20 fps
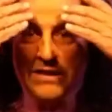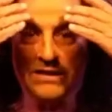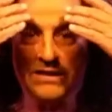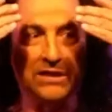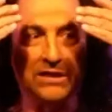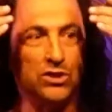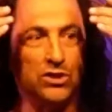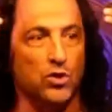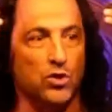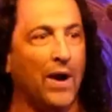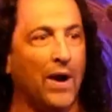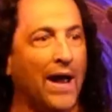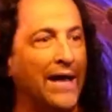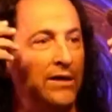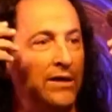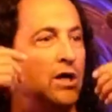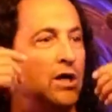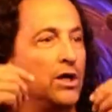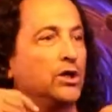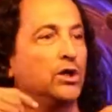This is great.
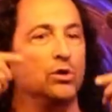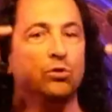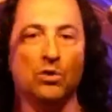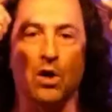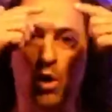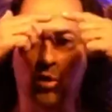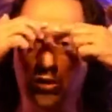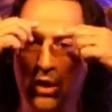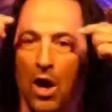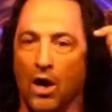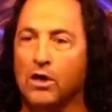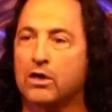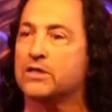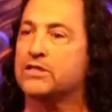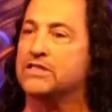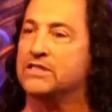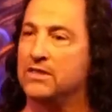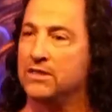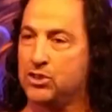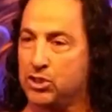You no longer
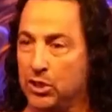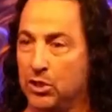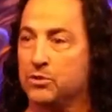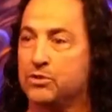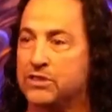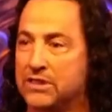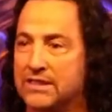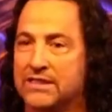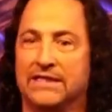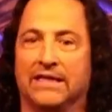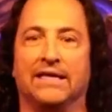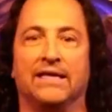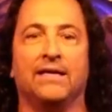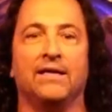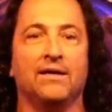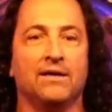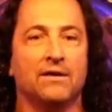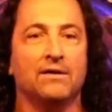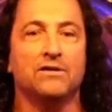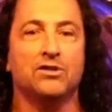choose to see
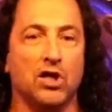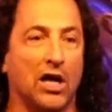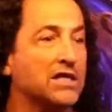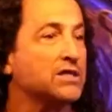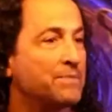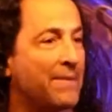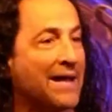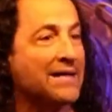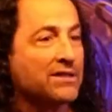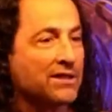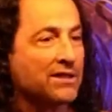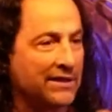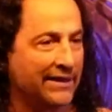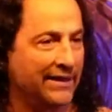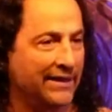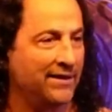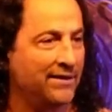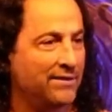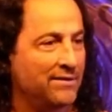judgmentally.